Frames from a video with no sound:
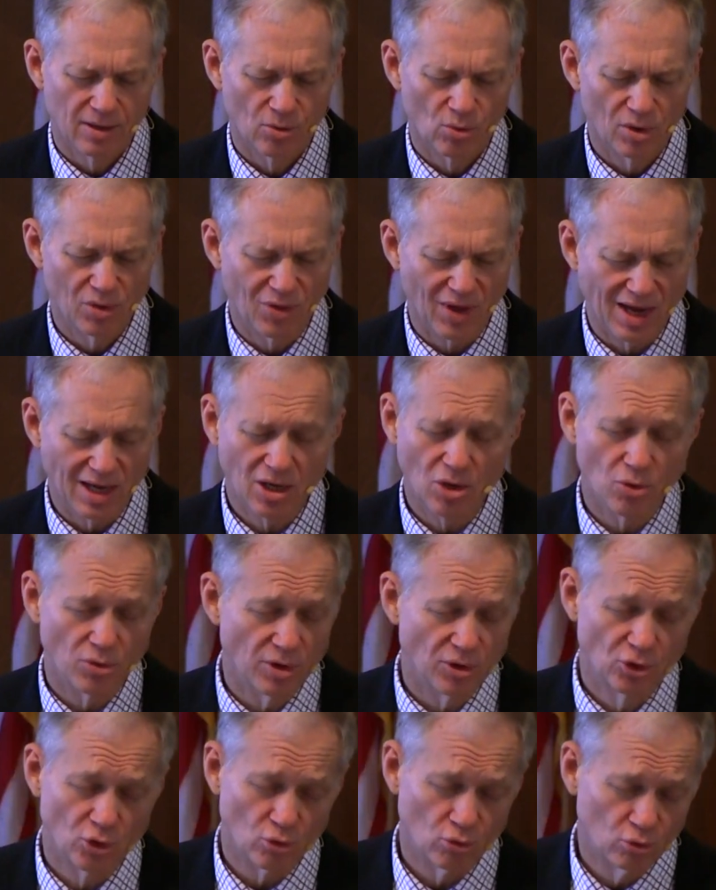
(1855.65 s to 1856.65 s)
We thank you
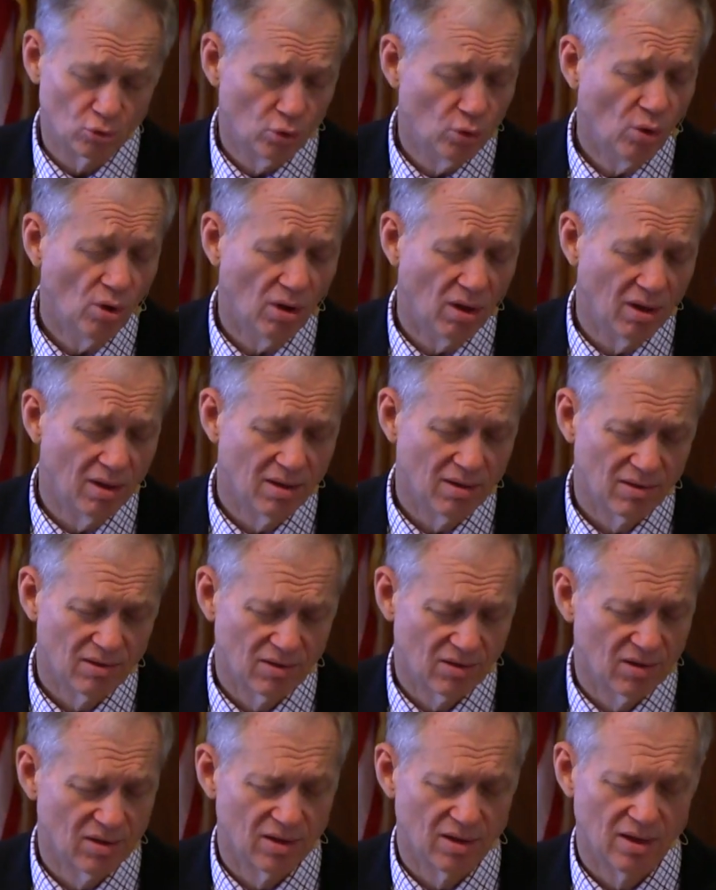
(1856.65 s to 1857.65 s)
that you rule,
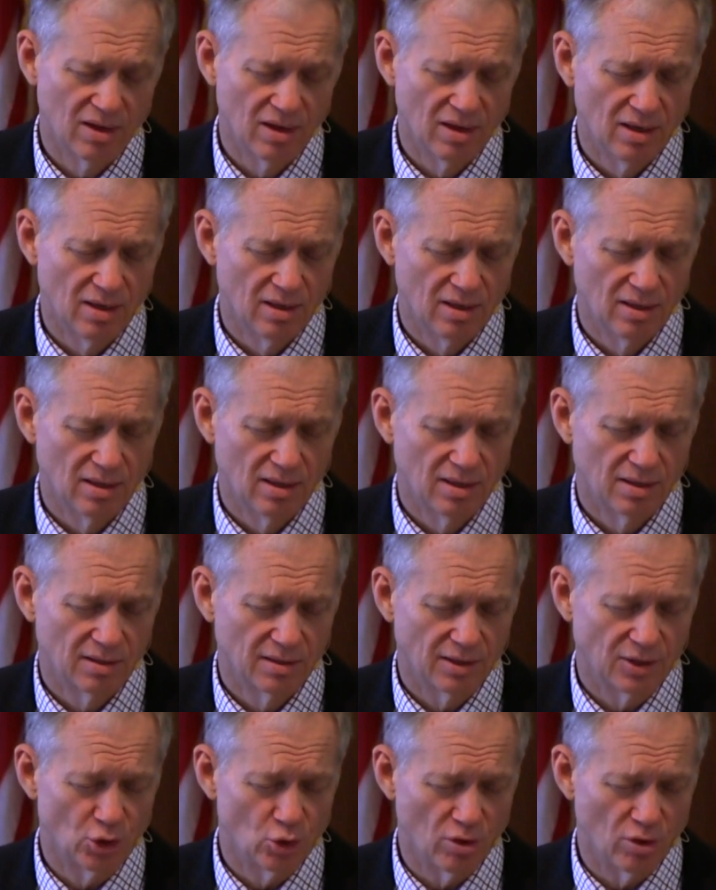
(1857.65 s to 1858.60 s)
that